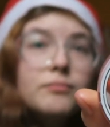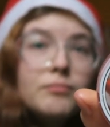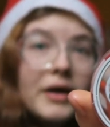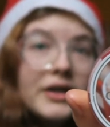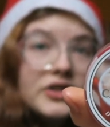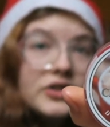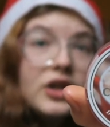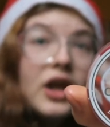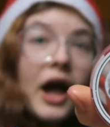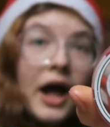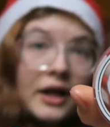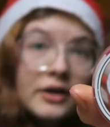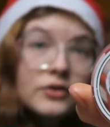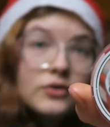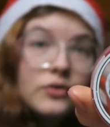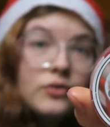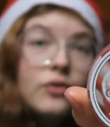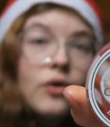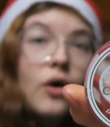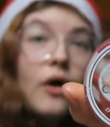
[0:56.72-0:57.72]
my
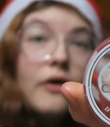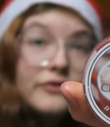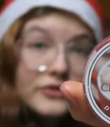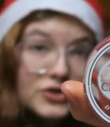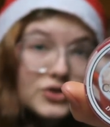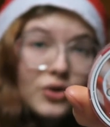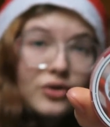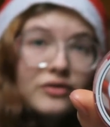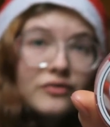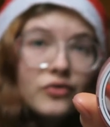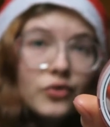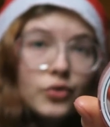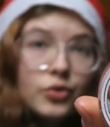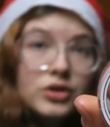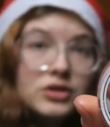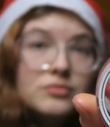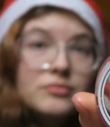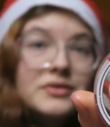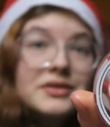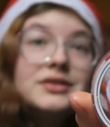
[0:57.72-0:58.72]
candle of choice for
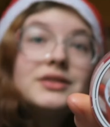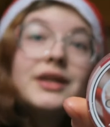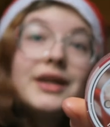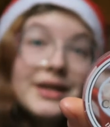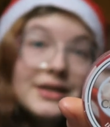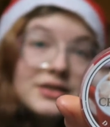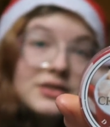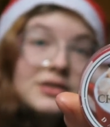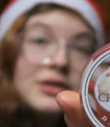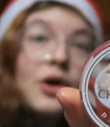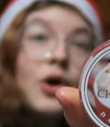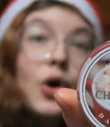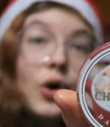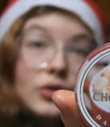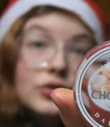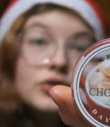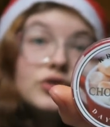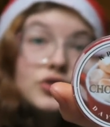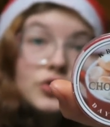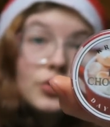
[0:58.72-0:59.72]
Christmas is
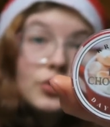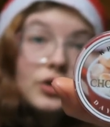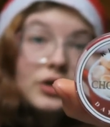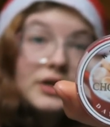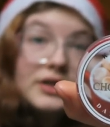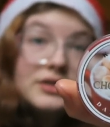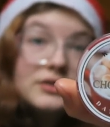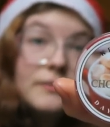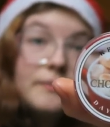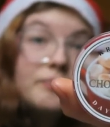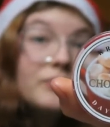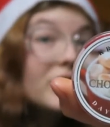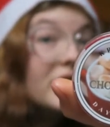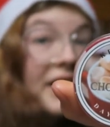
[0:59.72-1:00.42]
hot chocolate.